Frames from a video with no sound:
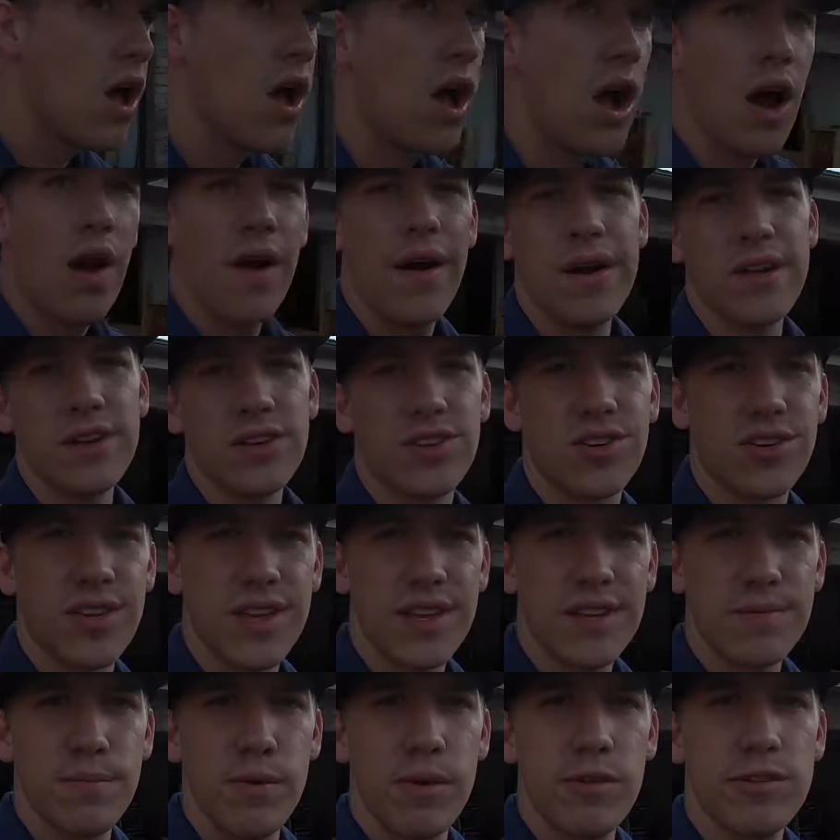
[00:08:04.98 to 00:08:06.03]
All right, so
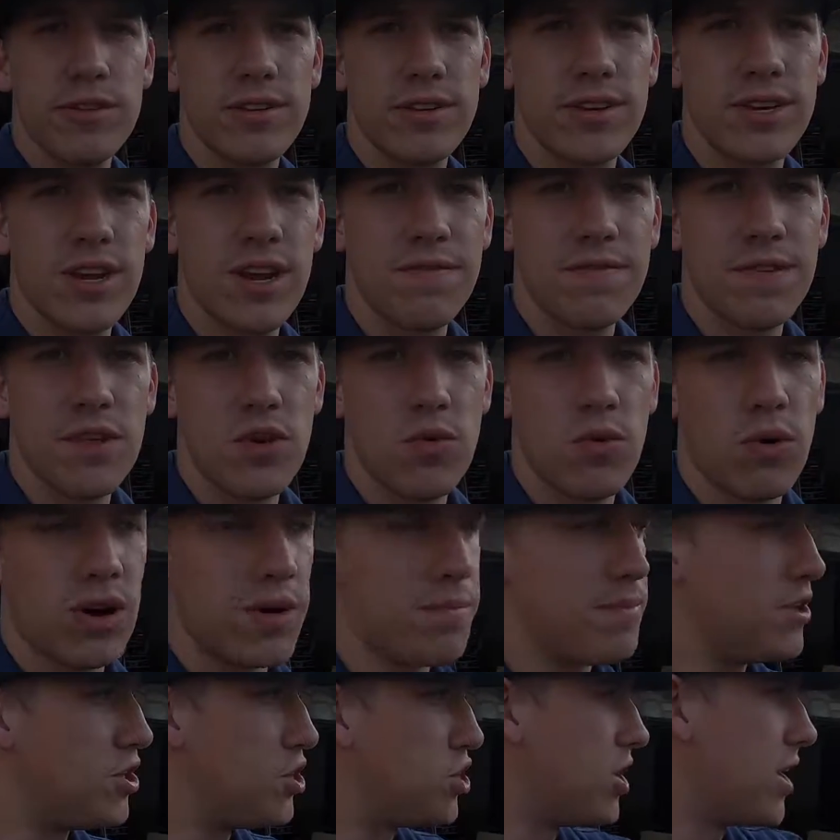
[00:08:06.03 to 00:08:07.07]
that's most of the stuff that you want to
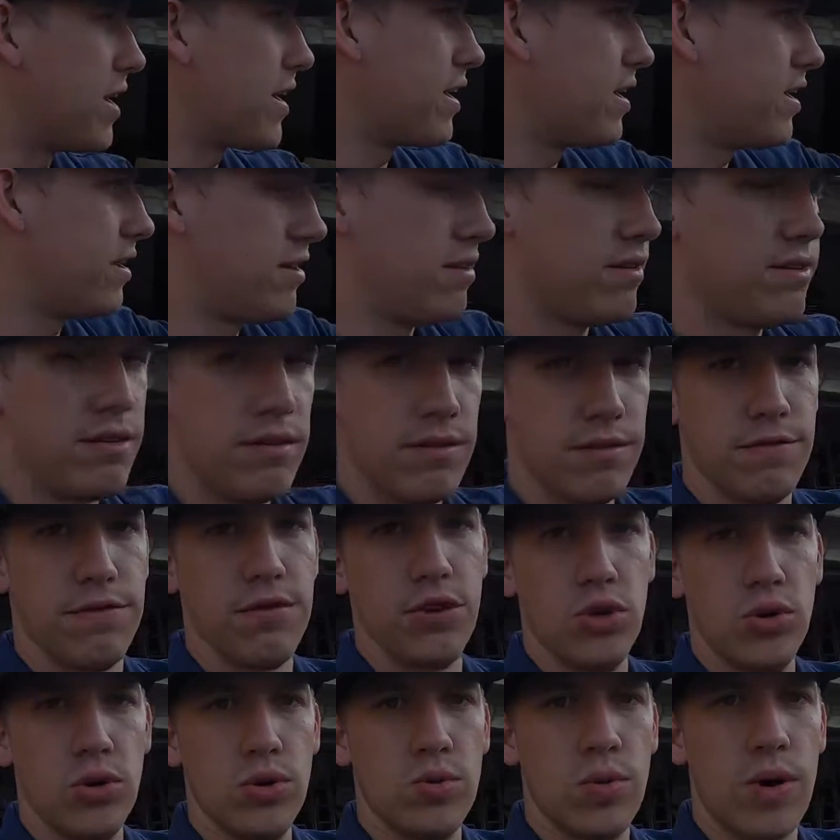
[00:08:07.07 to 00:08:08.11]
be checking
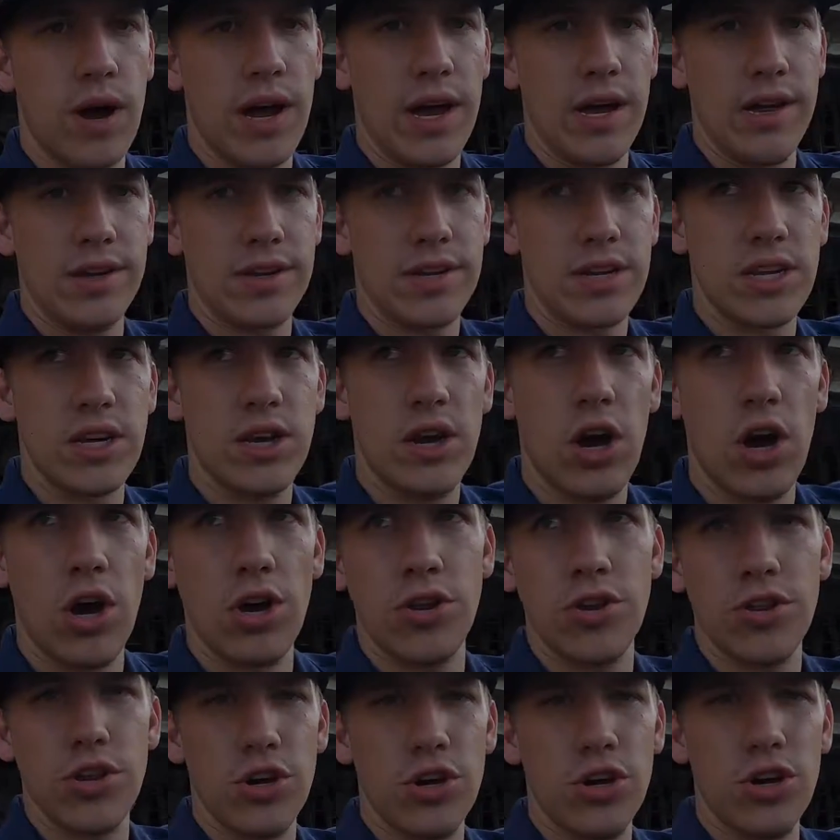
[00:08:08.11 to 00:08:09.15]
fluid-wise,
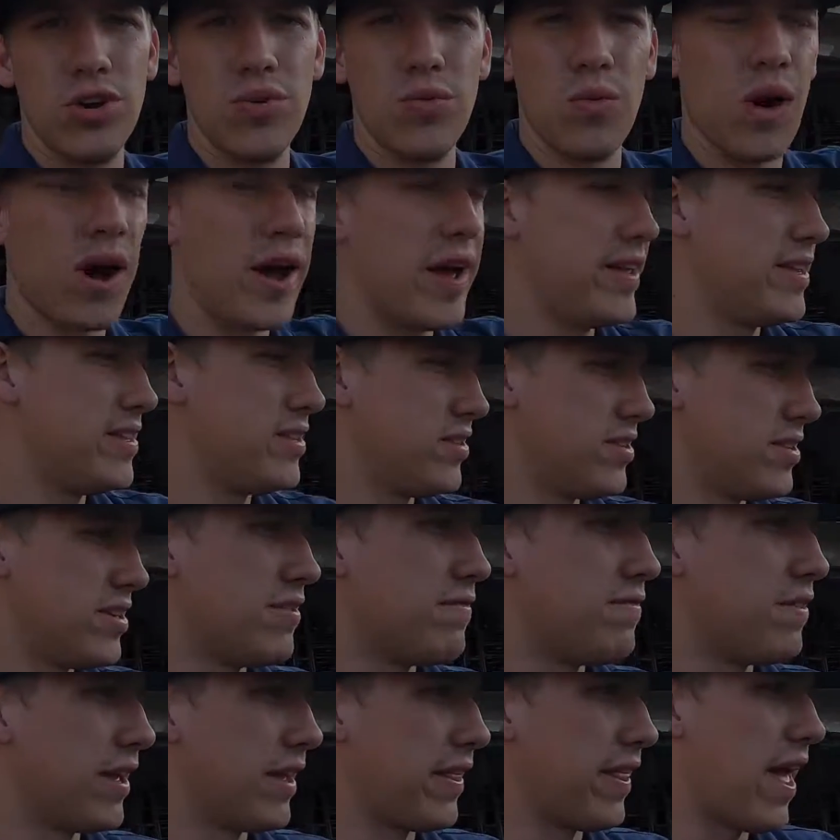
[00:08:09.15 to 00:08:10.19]
under the hood-wise, and
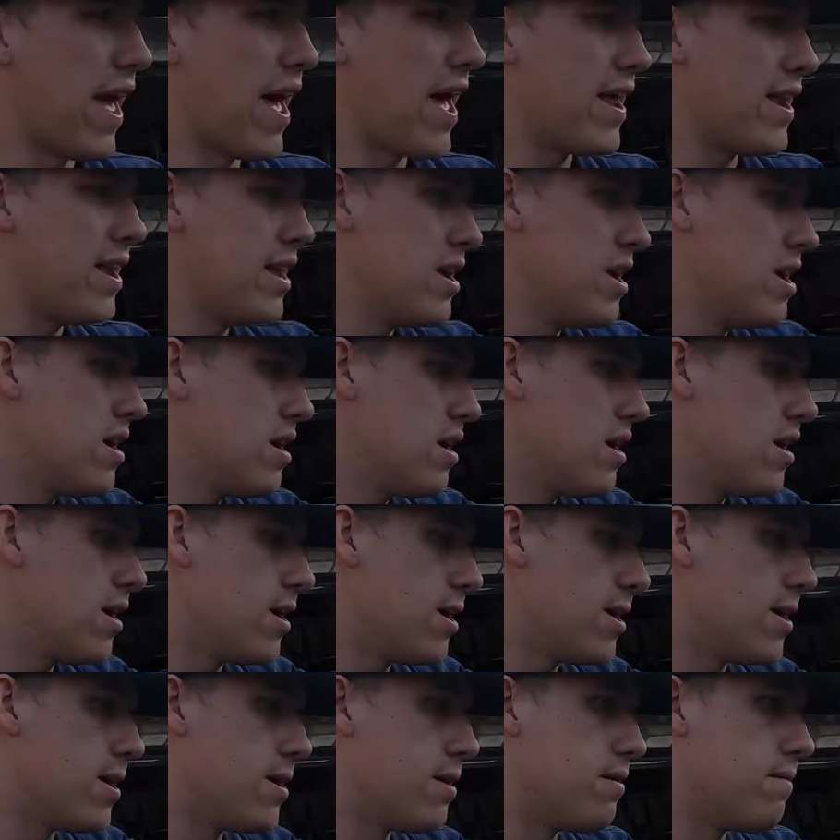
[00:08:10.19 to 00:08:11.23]
stuff like that.
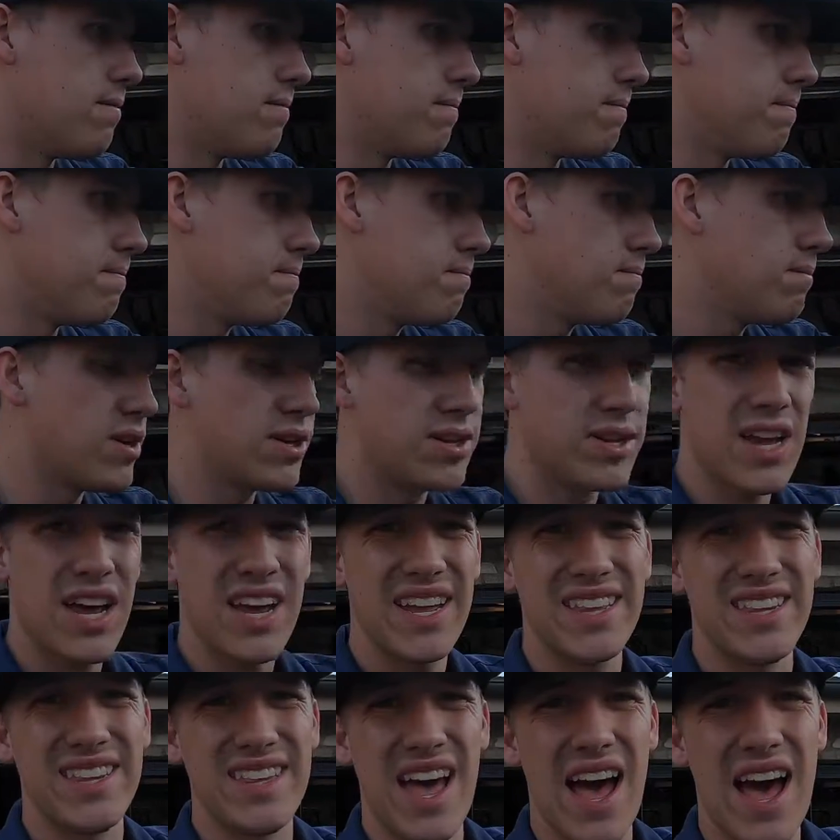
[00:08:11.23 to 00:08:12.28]

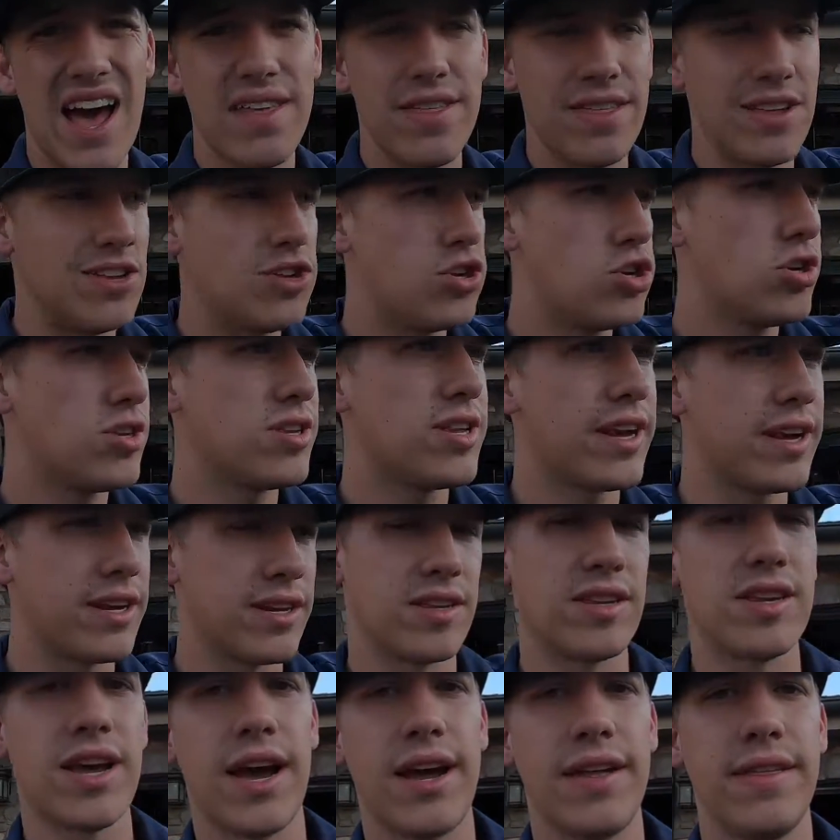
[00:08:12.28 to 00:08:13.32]
Besides that, this is just like a
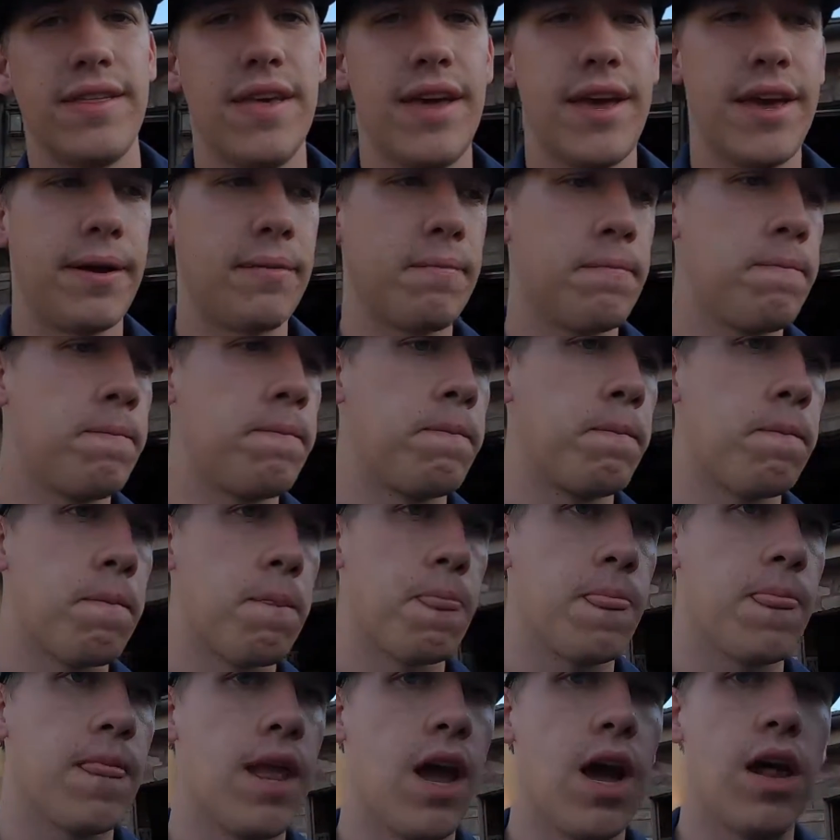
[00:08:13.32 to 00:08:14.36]
side thing.
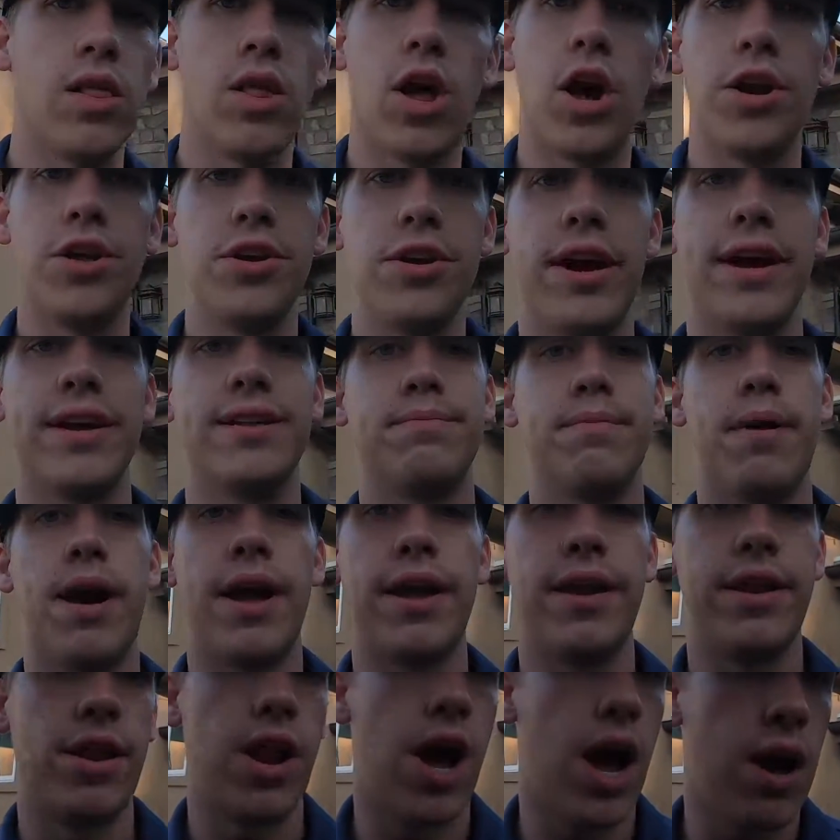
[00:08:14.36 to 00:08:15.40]
A lot of you guys
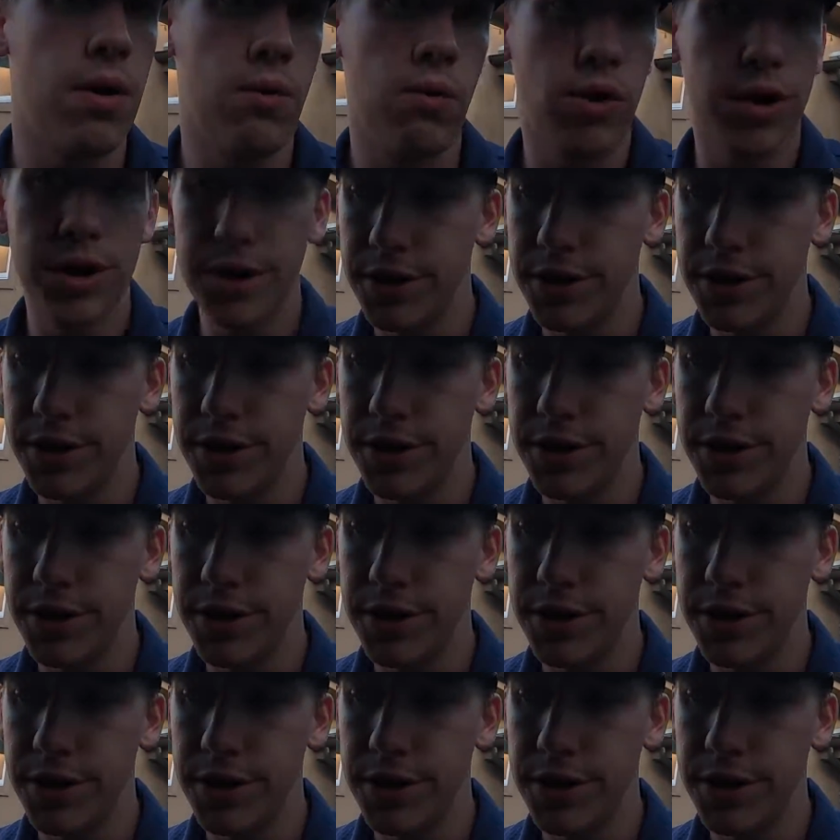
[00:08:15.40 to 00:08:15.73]
might not want